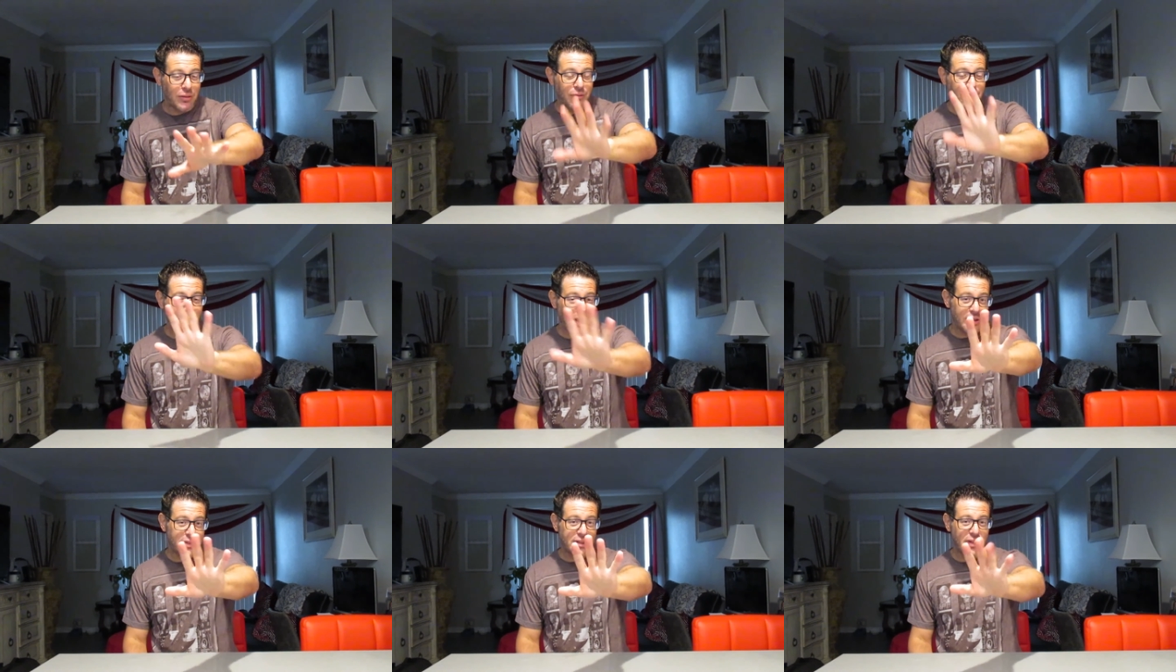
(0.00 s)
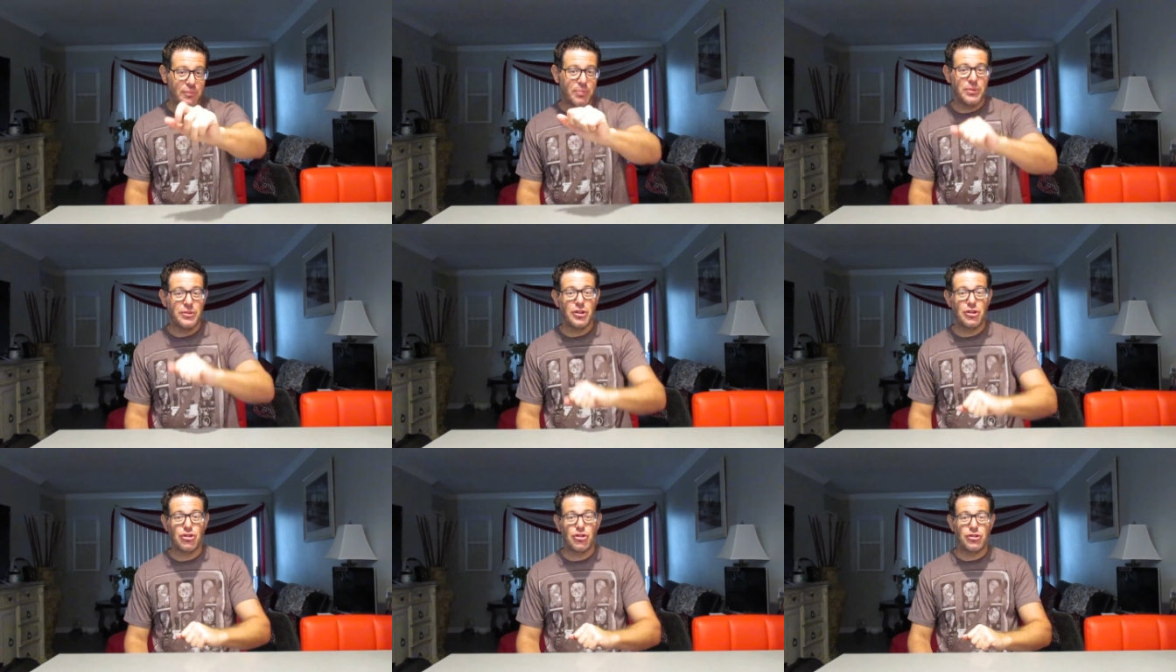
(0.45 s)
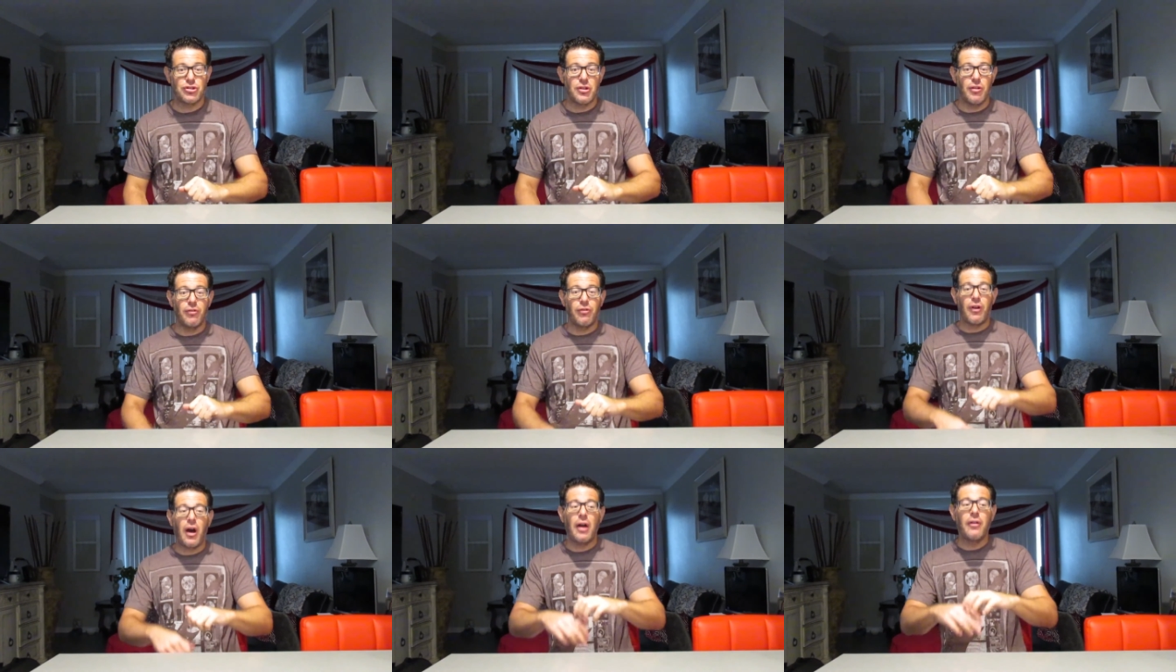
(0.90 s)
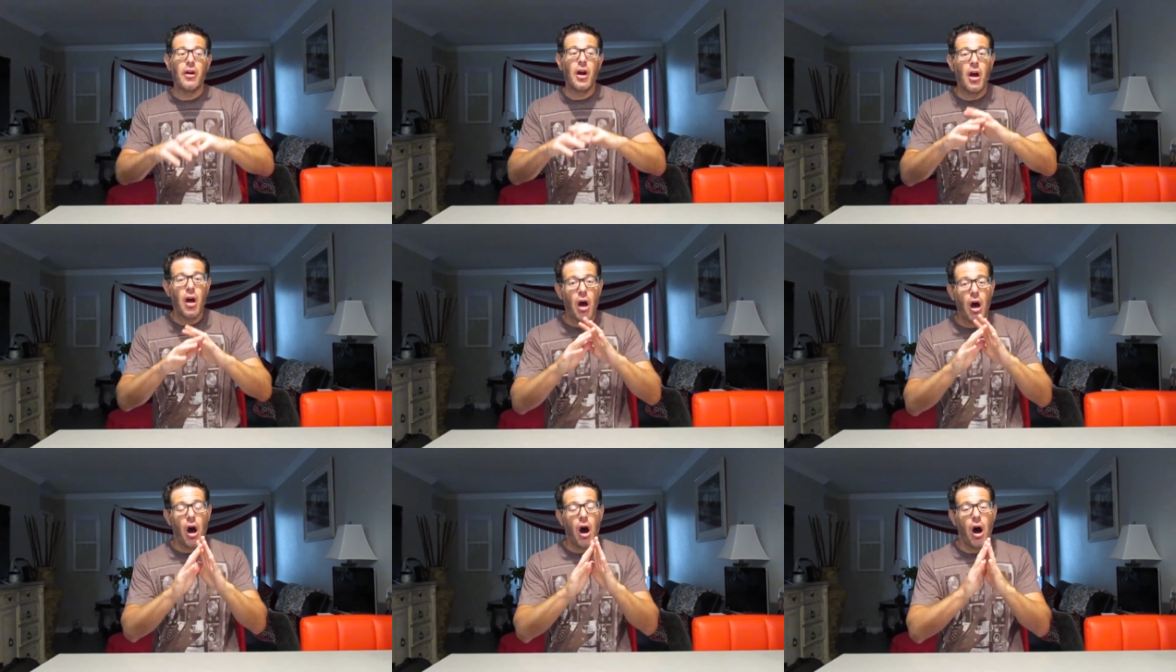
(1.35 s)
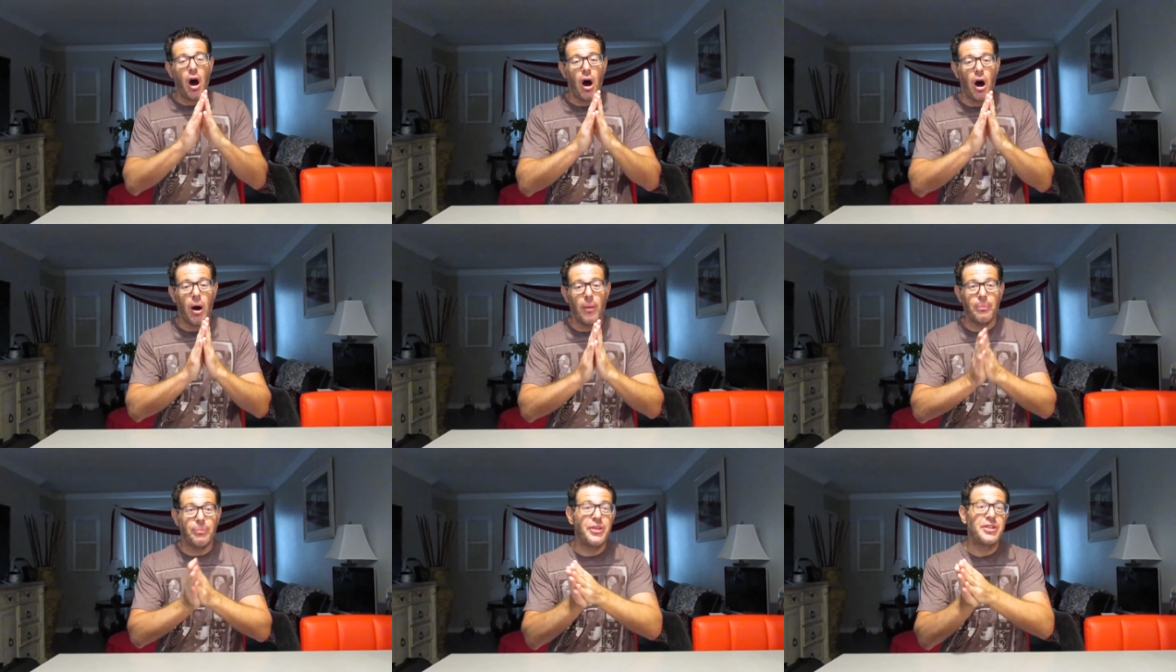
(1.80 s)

of the fights, give predictions on 5.